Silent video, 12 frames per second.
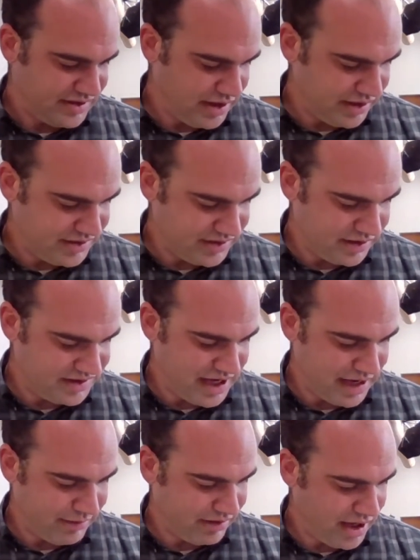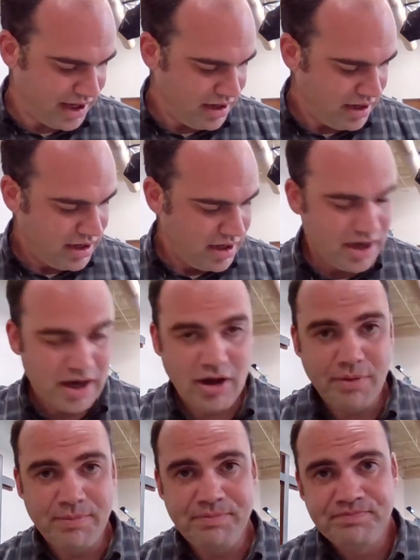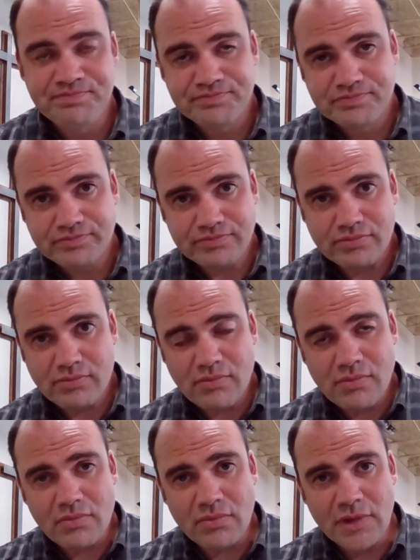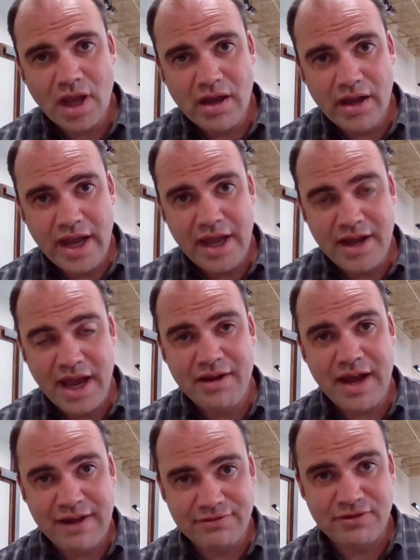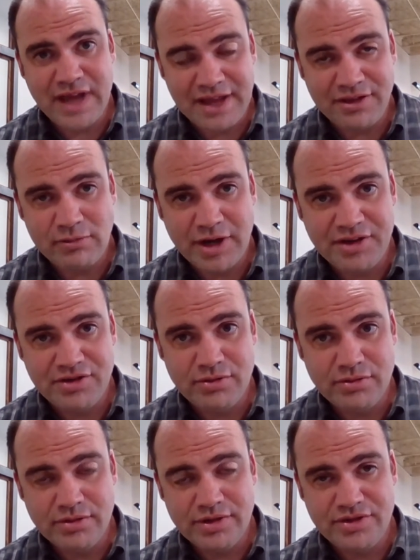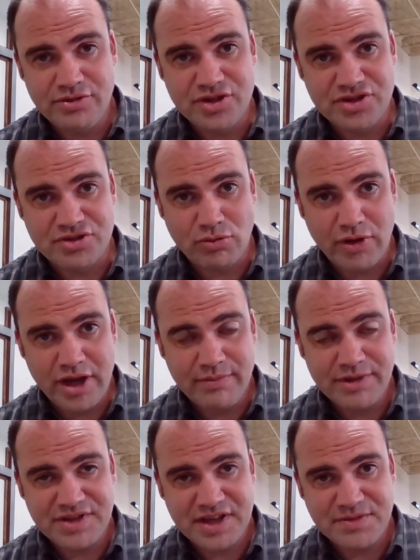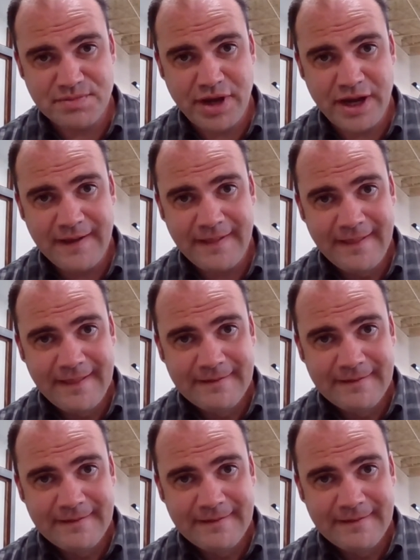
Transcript: a Sabbath day. And after that, they're ready to destroy him, it says. But